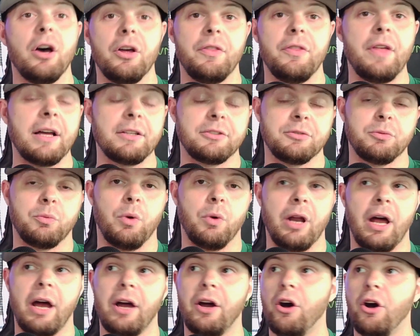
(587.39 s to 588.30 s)
That's what
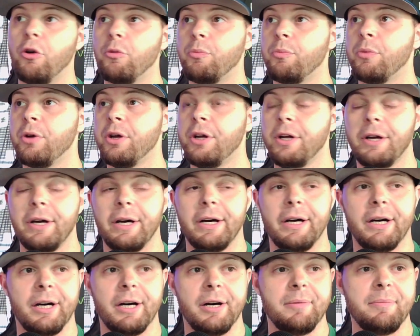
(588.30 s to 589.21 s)
I hope,
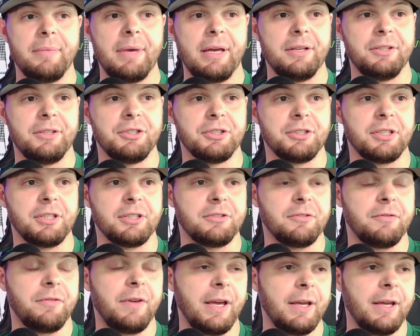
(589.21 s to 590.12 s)
and just as a
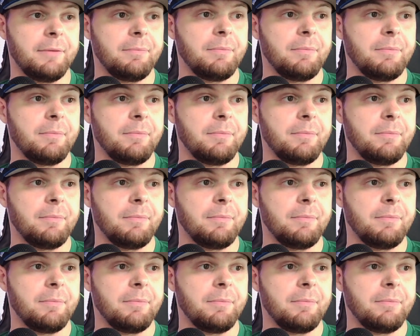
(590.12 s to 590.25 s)
fan.